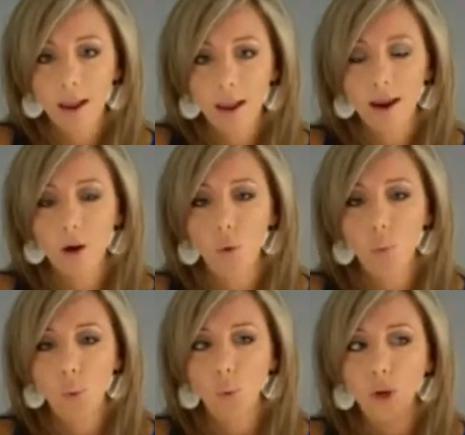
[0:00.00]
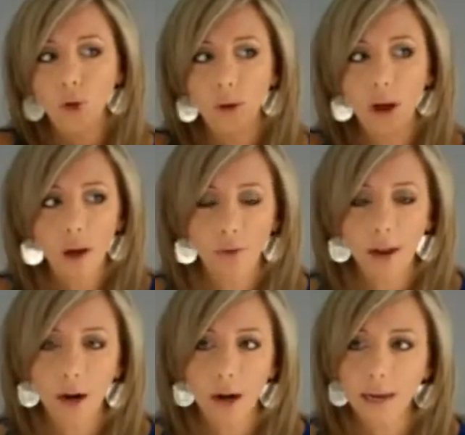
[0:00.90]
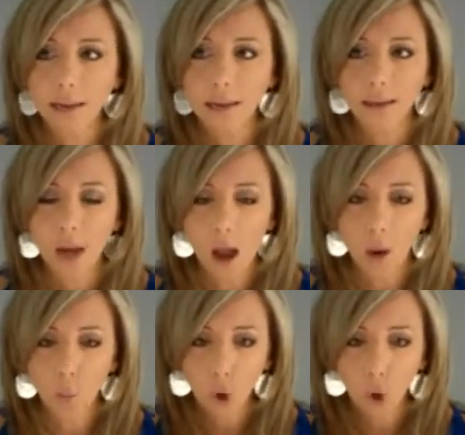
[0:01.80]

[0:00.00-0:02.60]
Now, when we do it off-air, it does not